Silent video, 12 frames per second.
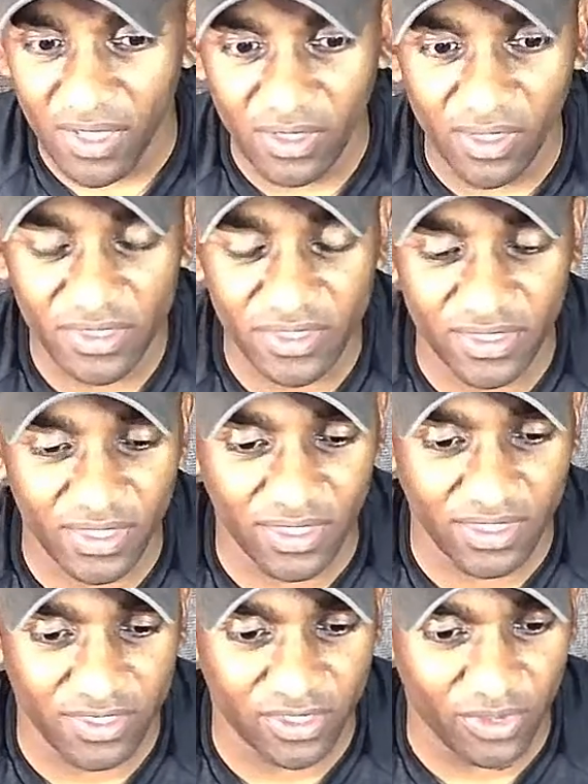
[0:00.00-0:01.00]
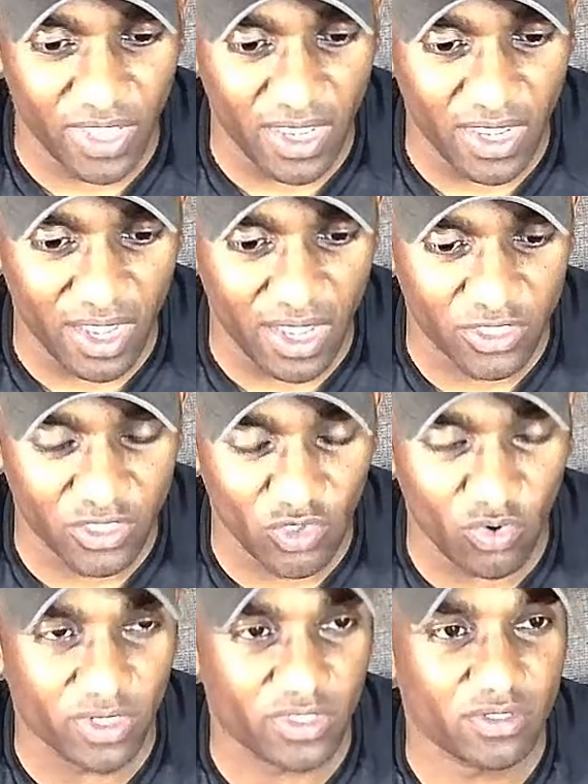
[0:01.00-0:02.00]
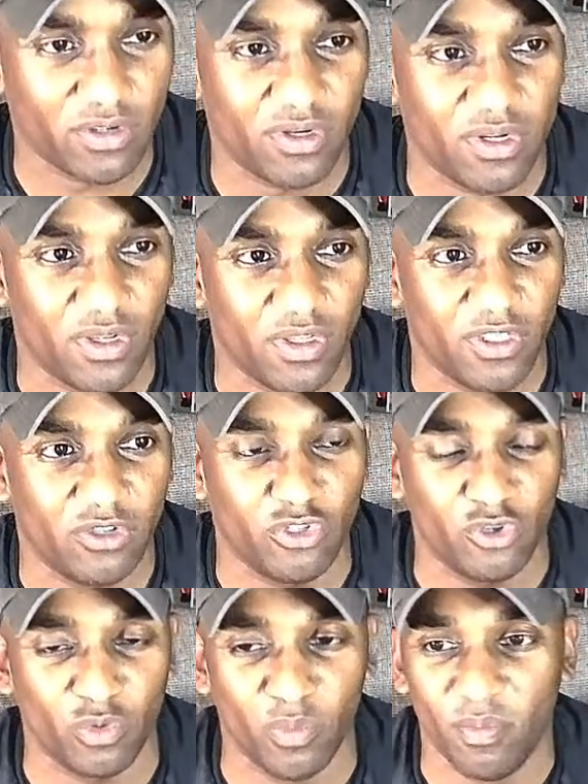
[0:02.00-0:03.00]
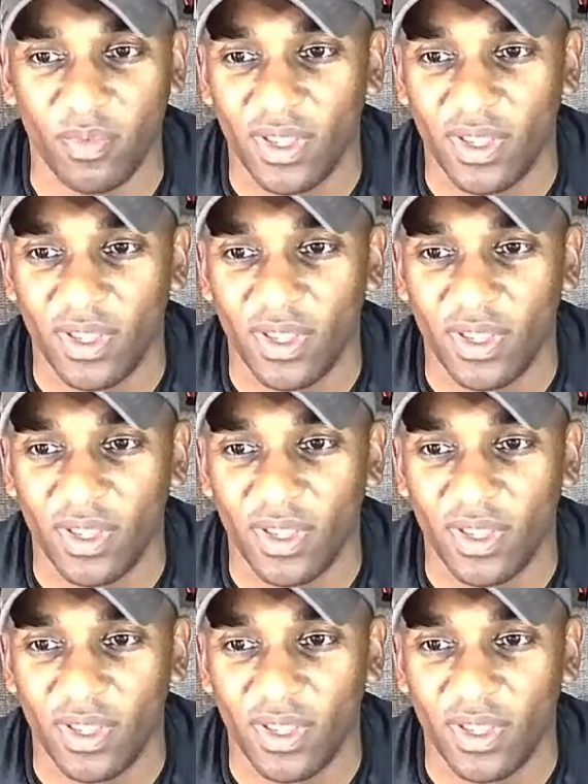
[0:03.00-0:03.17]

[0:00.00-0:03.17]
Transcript: Let's see. So, yeah, guys, join us on YouTube.